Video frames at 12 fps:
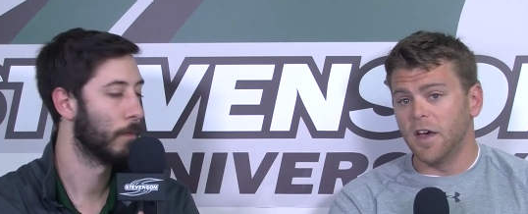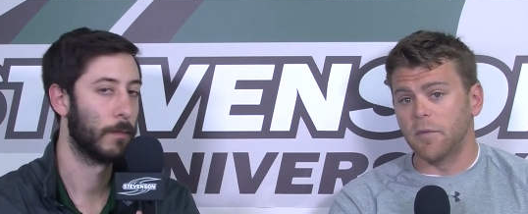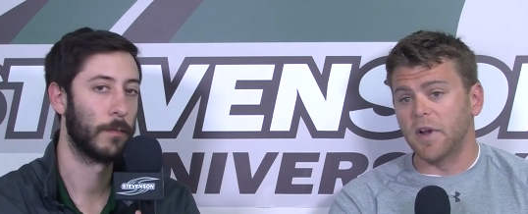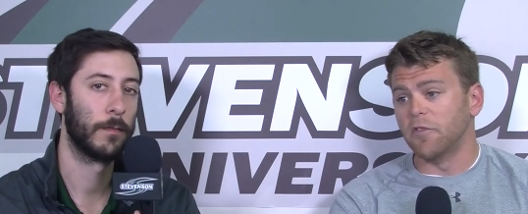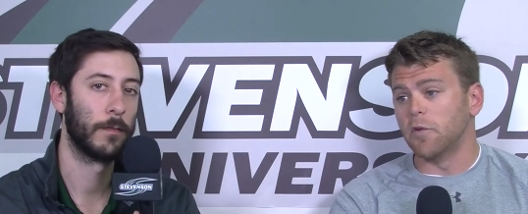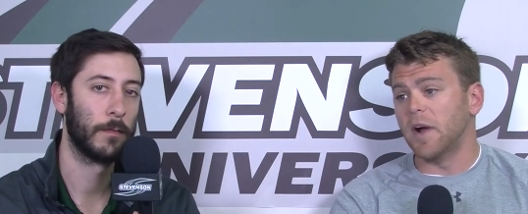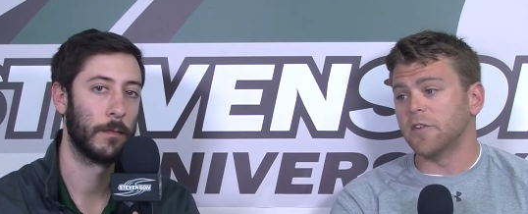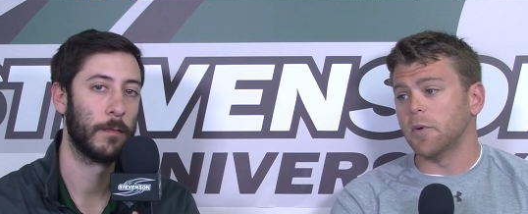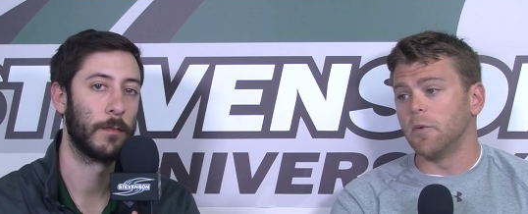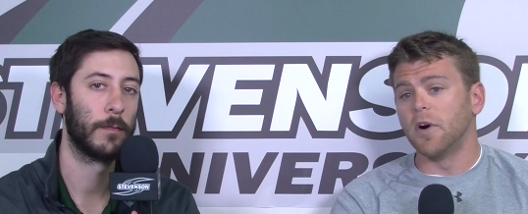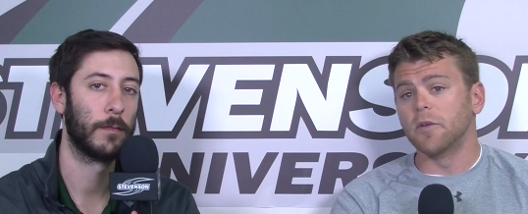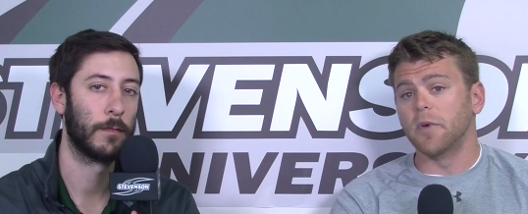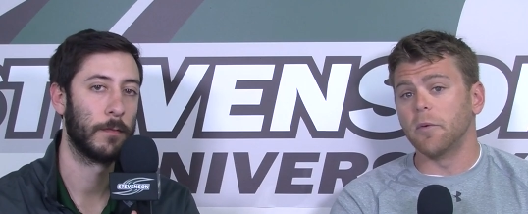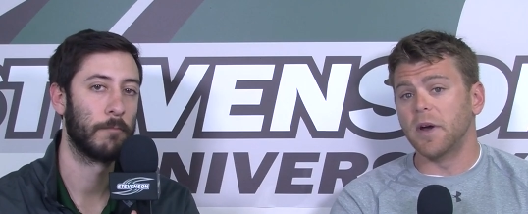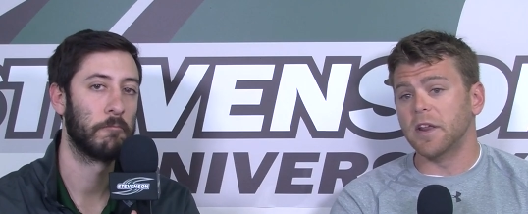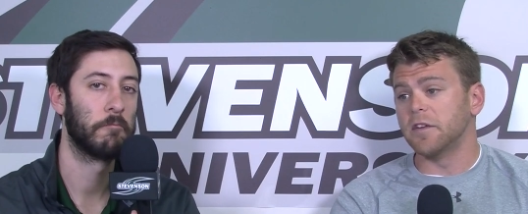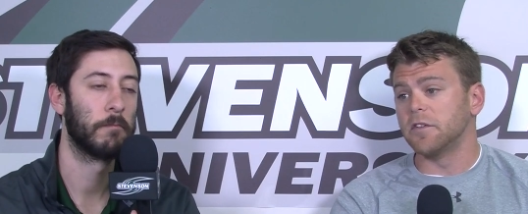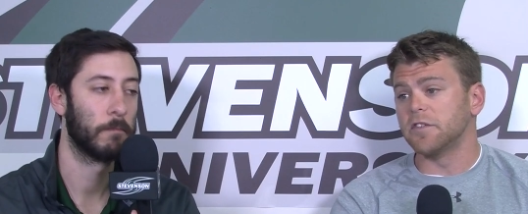Speaker 1: I mean, every match we won, we
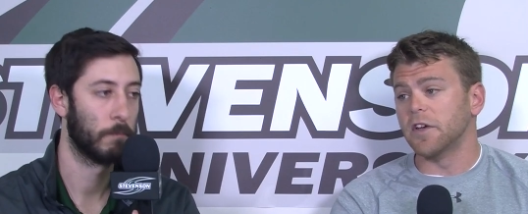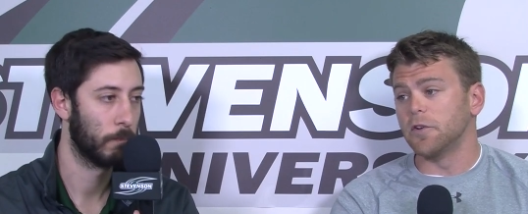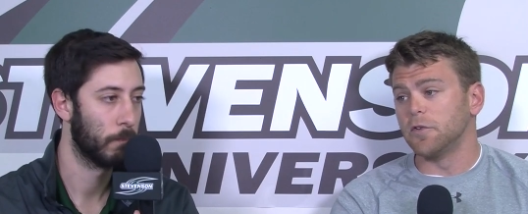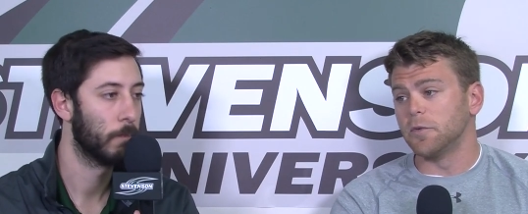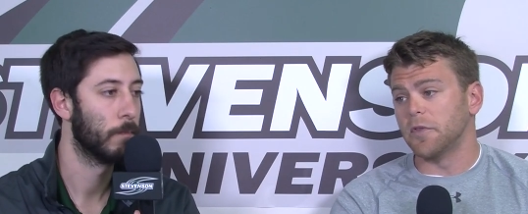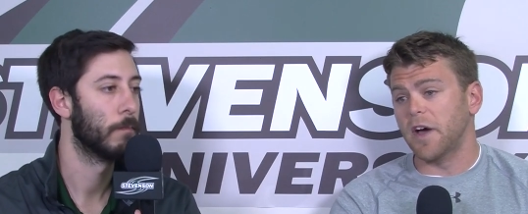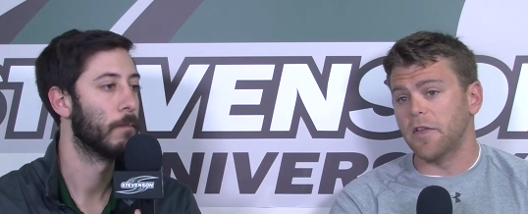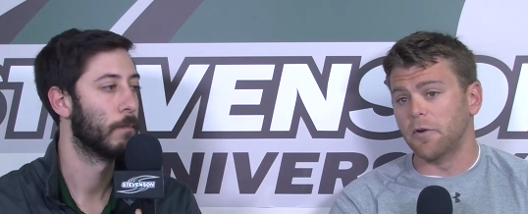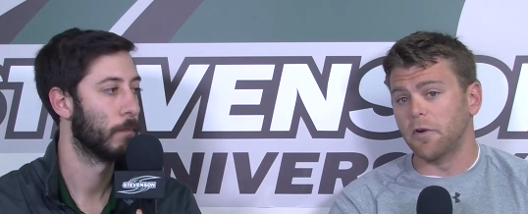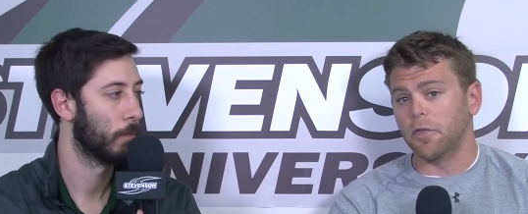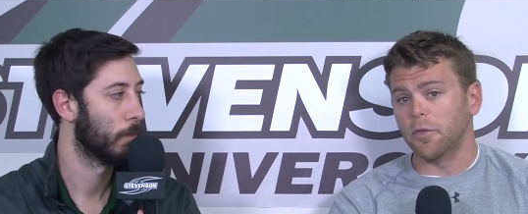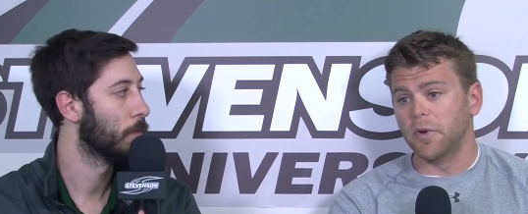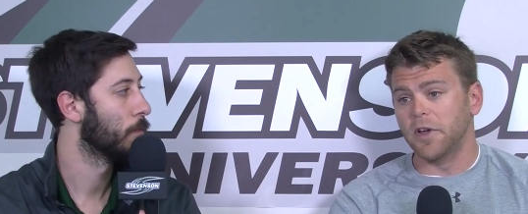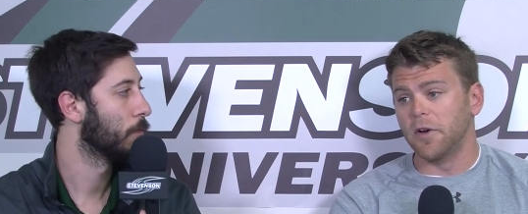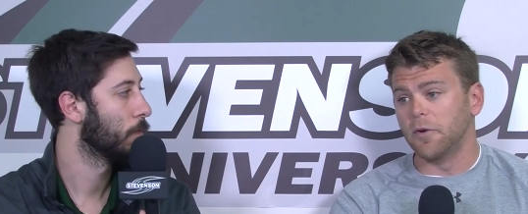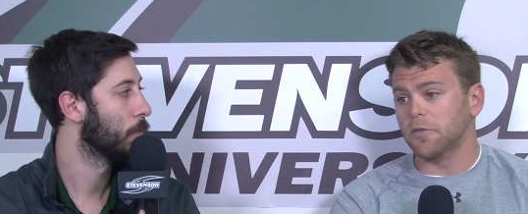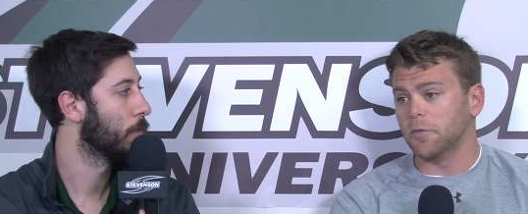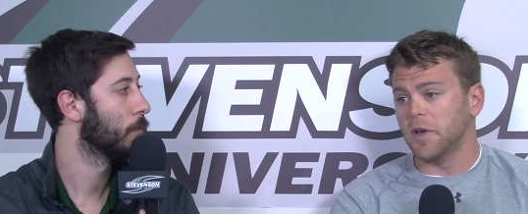went into singles with either a
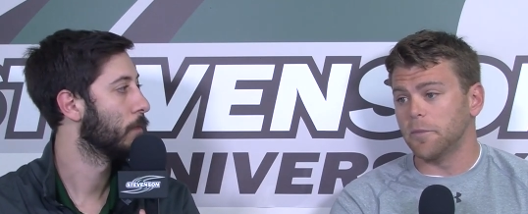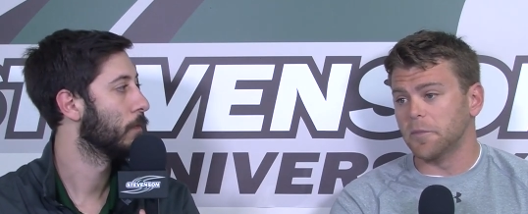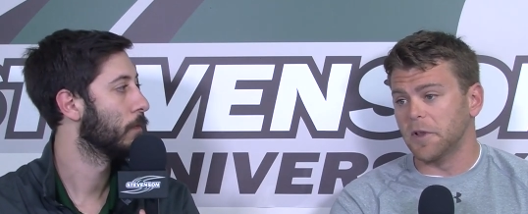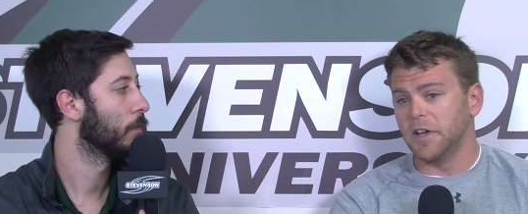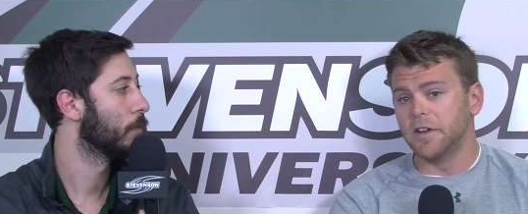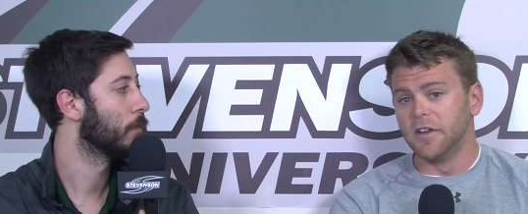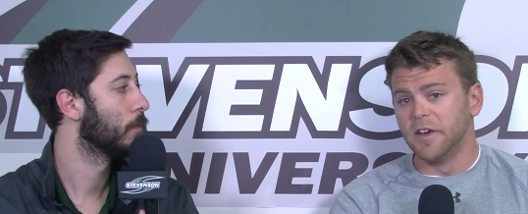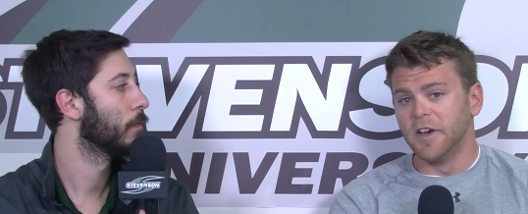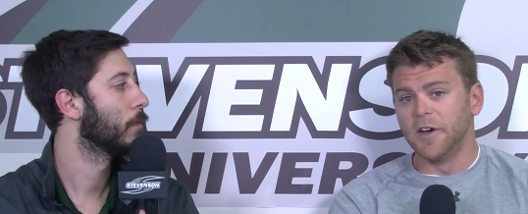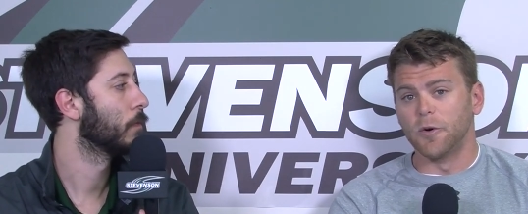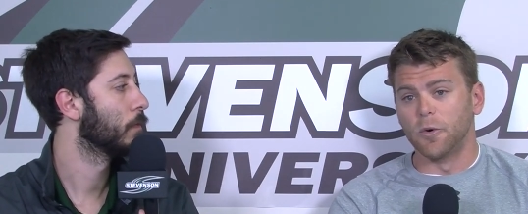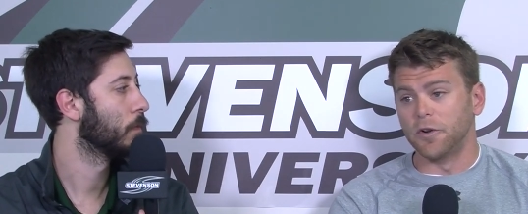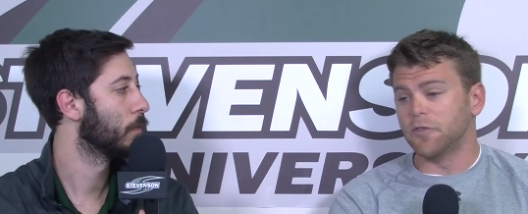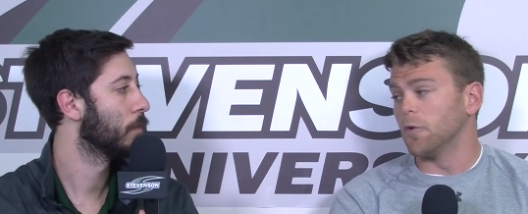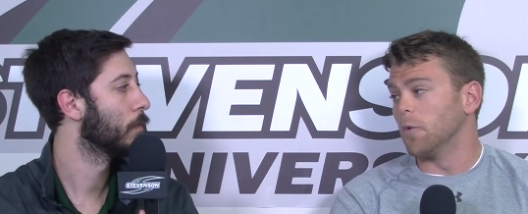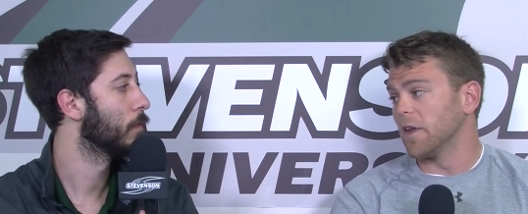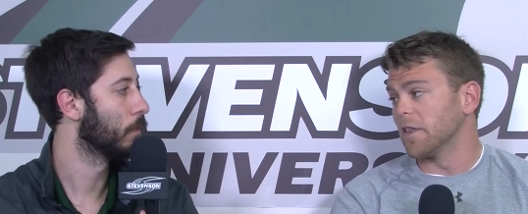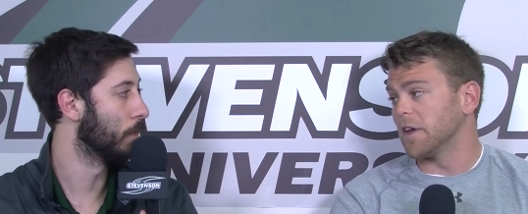3-0 sweep lead or a
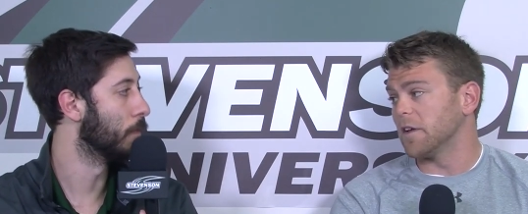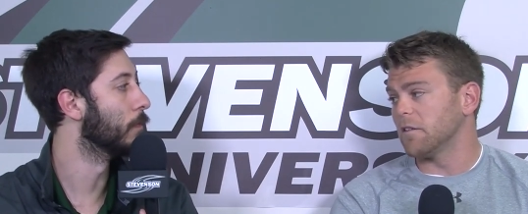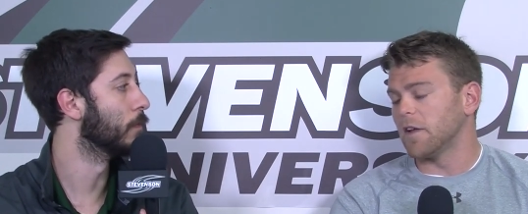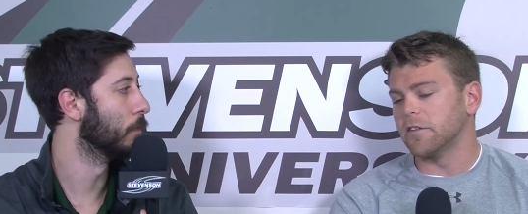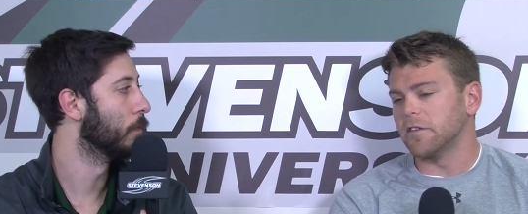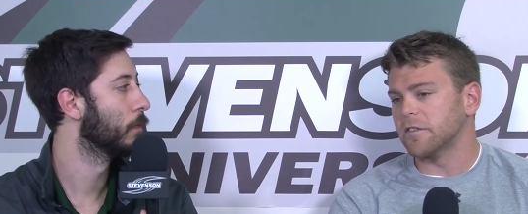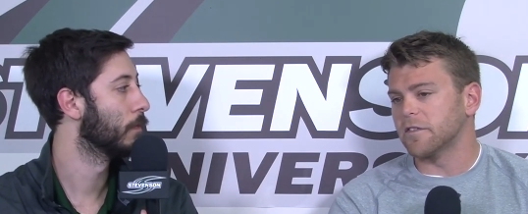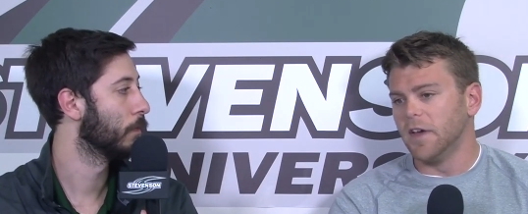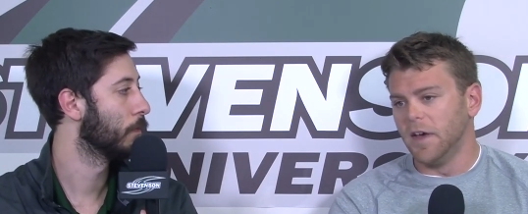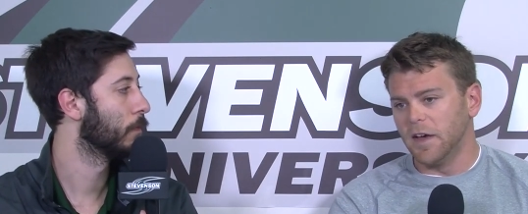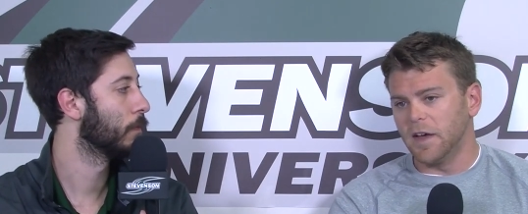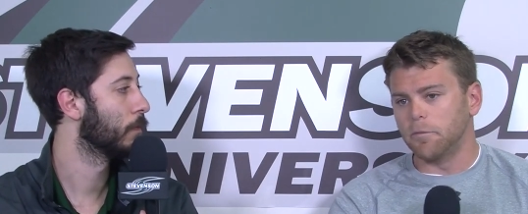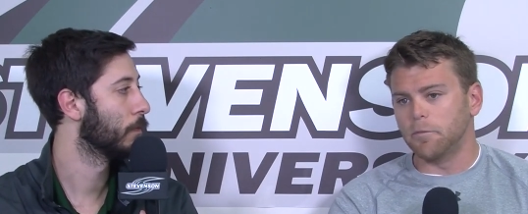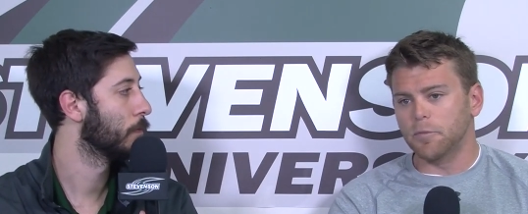2-1 lead. Mm-hmm. it just it